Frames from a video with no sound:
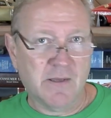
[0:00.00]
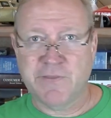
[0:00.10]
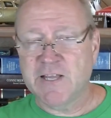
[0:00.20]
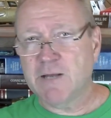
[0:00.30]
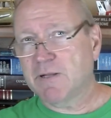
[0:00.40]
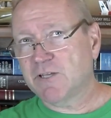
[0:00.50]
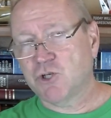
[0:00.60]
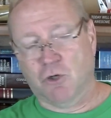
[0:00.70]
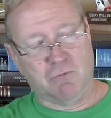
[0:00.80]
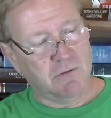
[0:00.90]
Think about the
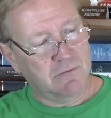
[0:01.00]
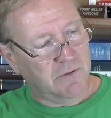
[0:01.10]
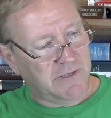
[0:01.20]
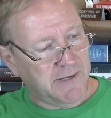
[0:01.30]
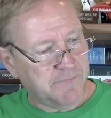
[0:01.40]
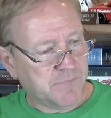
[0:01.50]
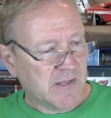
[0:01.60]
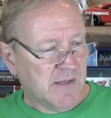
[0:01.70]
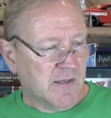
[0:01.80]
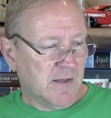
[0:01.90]
children, okay?
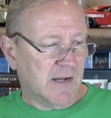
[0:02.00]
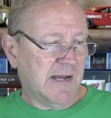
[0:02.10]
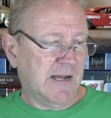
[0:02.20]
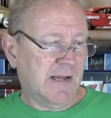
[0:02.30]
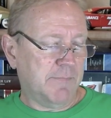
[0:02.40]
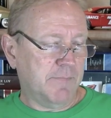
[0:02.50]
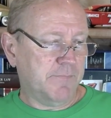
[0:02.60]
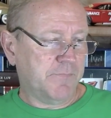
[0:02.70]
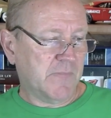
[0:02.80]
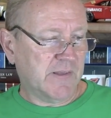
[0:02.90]

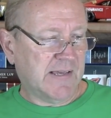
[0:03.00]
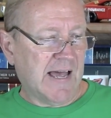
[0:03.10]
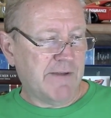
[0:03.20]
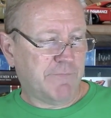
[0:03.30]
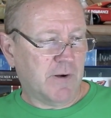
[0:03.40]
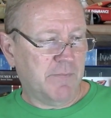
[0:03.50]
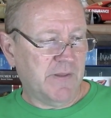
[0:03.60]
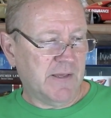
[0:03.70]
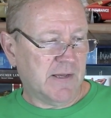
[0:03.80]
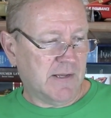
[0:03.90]
Um, the guy from
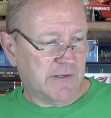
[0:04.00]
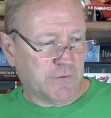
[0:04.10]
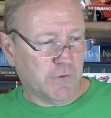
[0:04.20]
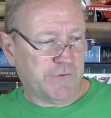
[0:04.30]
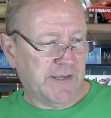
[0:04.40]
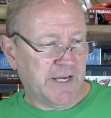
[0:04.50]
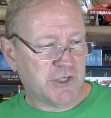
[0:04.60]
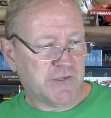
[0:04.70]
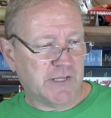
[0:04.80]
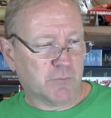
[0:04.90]
the uh,
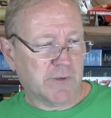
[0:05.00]
association said the